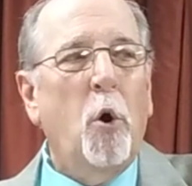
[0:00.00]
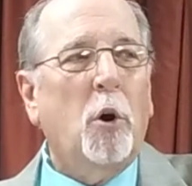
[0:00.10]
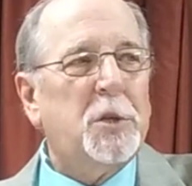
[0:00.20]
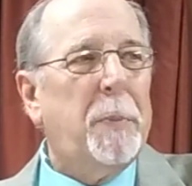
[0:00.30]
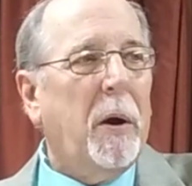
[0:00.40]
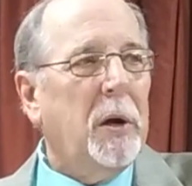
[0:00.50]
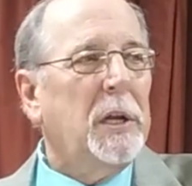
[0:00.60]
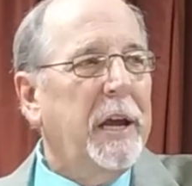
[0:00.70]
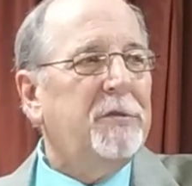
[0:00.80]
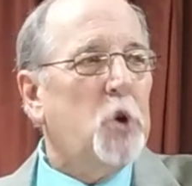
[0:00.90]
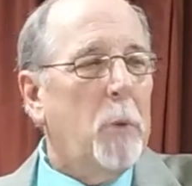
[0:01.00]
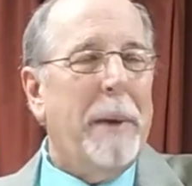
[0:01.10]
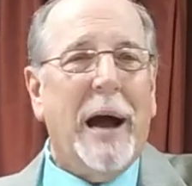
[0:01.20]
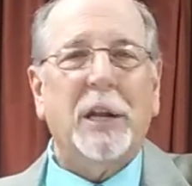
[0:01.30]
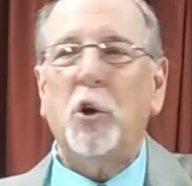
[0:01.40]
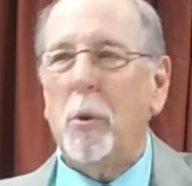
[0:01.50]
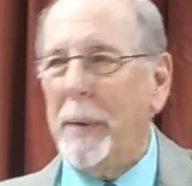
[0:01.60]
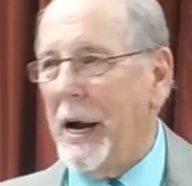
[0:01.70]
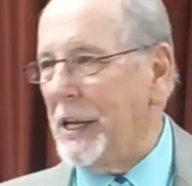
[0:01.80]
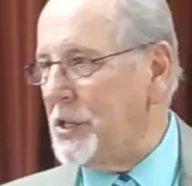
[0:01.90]
your spirit leaves your body, your
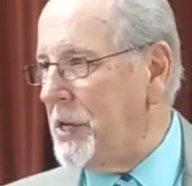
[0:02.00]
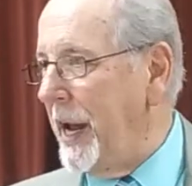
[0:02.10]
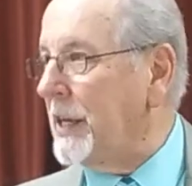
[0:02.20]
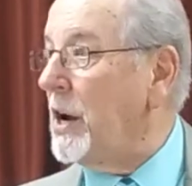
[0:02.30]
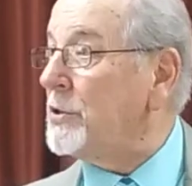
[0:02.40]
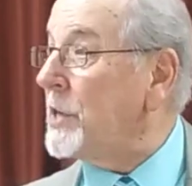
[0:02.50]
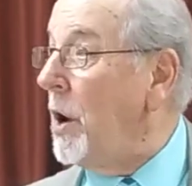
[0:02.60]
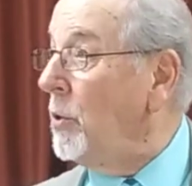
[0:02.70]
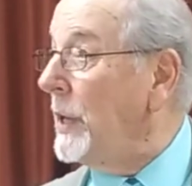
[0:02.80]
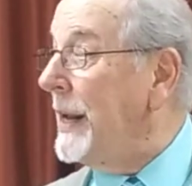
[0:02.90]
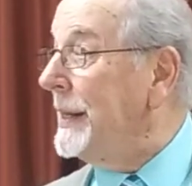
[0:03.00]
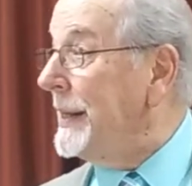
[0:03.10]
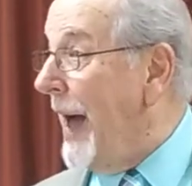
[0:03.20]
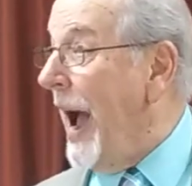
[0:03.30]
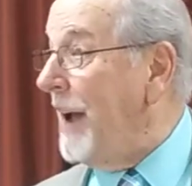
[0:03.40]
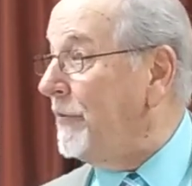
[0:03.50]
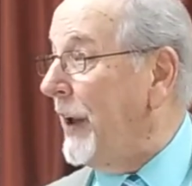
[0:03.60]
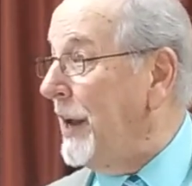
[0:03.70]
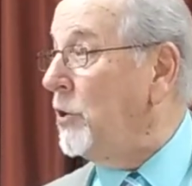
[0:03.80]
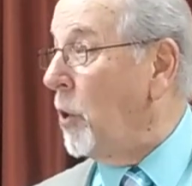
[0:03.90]
body's dead because the only life
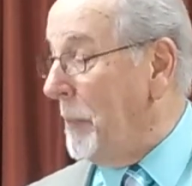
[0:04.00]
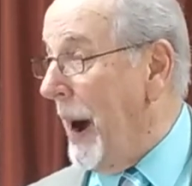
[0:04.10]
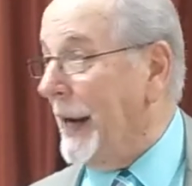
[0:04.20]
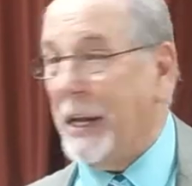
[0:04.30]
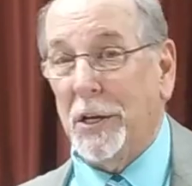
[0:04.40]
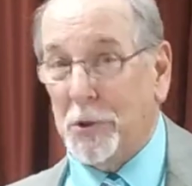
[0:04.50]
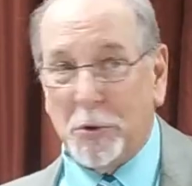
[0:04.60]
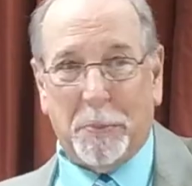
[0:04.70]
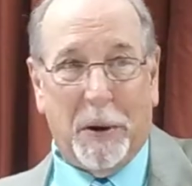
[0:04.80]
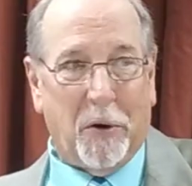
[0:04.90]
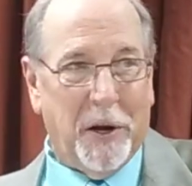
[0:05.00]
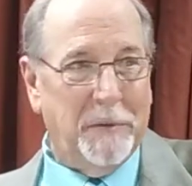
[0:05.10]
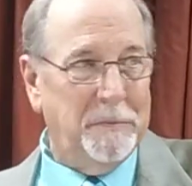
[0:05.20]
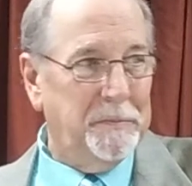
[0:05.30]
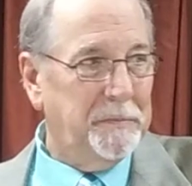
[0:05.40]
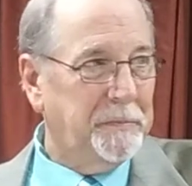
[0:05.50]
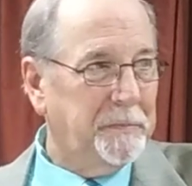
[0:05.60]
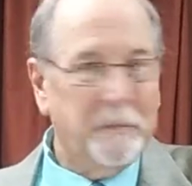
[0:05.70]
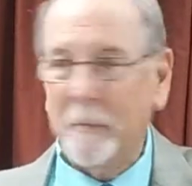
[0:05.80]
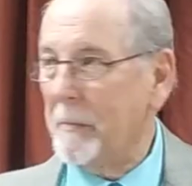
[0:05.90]
in your body is your spirit.
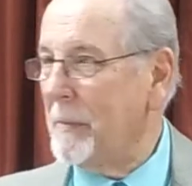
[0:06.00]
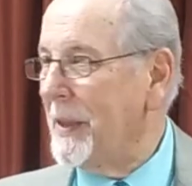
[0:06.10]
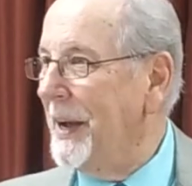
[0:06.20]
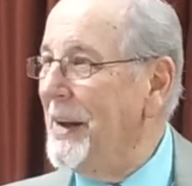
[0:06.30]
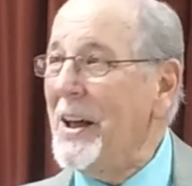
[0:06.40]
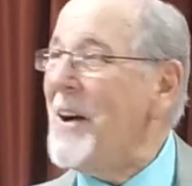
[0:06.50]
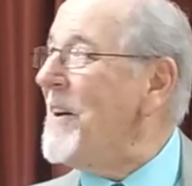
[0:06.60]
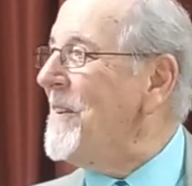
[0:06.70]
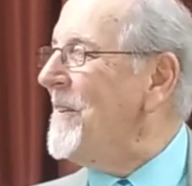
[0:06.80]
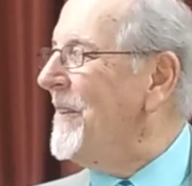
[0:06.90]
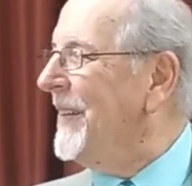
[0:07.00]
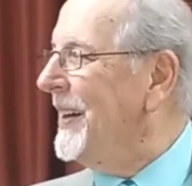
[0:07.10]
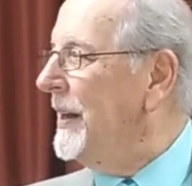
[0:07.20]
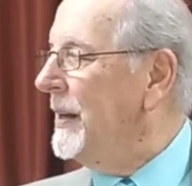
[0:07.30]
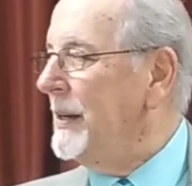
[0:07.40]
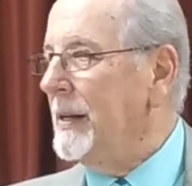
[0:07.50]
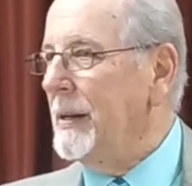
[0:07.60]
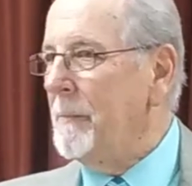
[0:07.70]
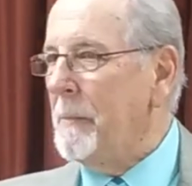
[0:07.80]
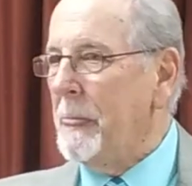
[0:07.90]
Hello. Hello.
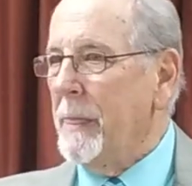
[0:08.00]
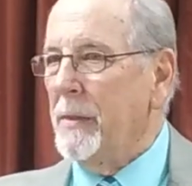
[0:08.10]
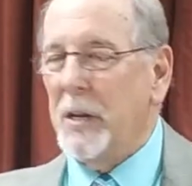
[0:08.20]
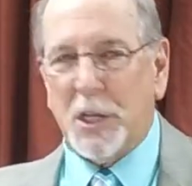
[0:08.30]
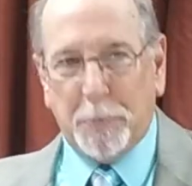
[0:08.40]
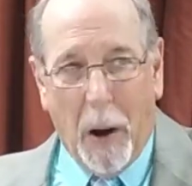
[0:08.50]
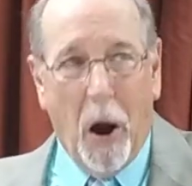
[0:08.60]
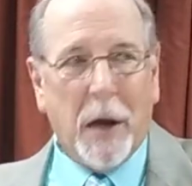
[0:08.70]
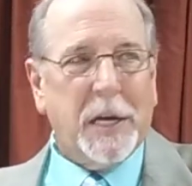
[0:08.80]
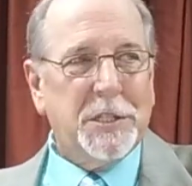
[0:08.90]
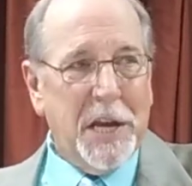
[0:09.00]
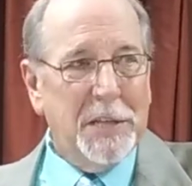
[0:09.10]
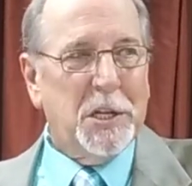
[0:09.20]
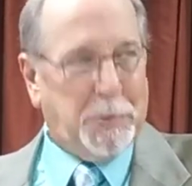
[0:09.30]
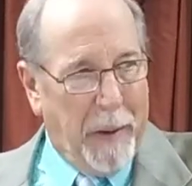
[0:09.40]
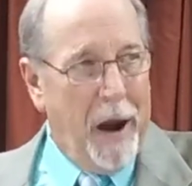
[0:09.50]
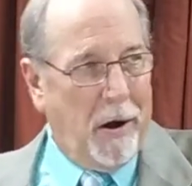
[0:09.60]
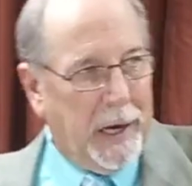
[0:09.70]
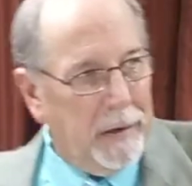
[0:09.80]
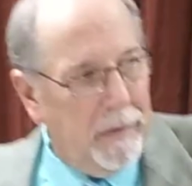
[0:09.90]
Yes. The spark is in the spirit.